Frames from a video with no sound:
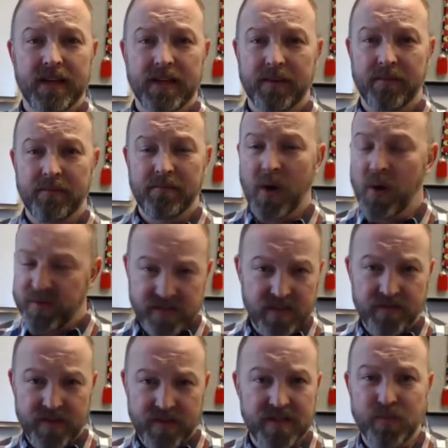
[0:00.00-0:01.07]
most
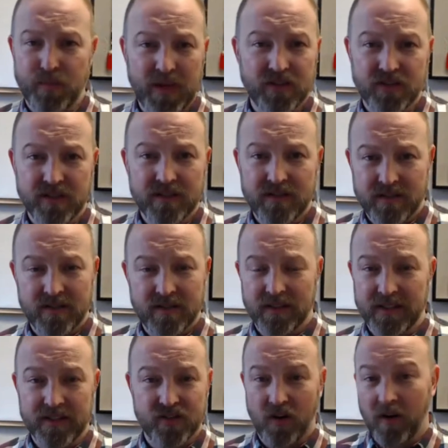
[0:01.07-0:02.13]
of the speeches, at
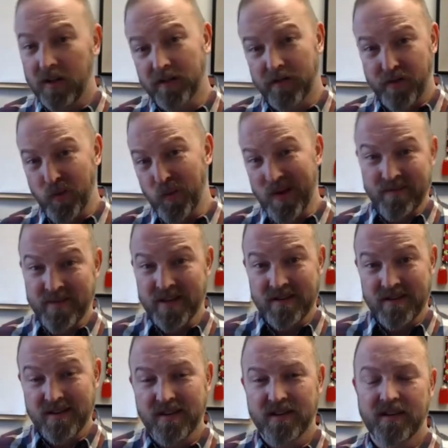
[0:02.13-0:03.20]
least all of the
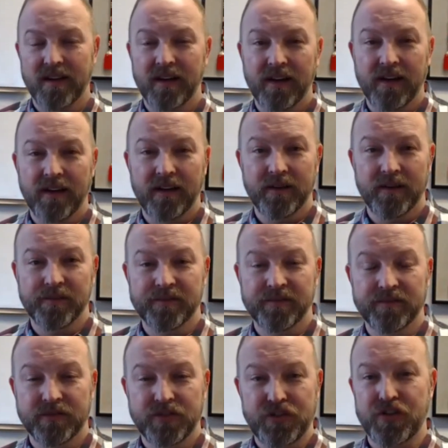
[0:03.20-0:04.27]
women,
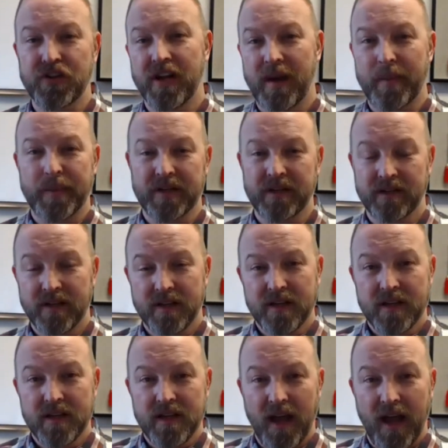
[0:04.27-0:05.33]
um, stood up and
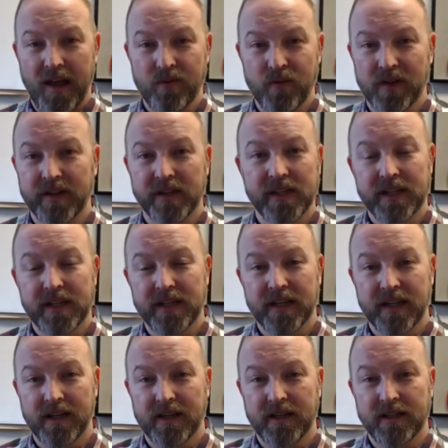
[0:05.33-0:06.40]
and really
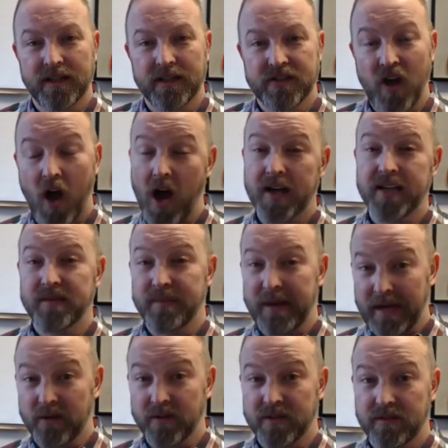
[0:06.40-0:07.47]
uh, talked
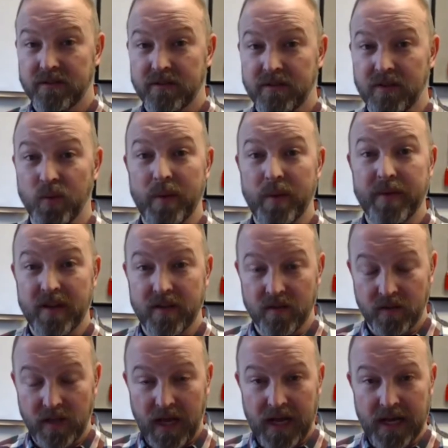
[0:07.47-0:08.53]
about the women in their
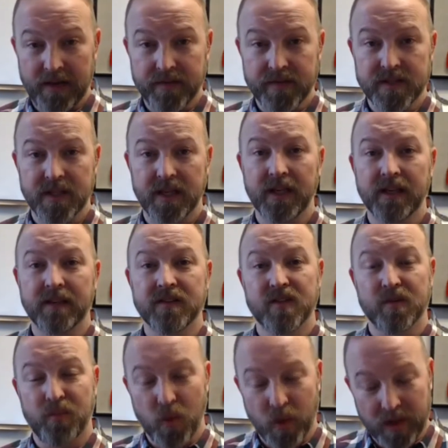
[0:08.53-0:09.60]
lives and
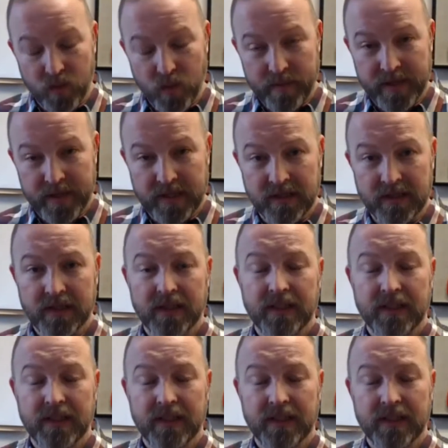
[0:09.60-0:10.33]
supporting women.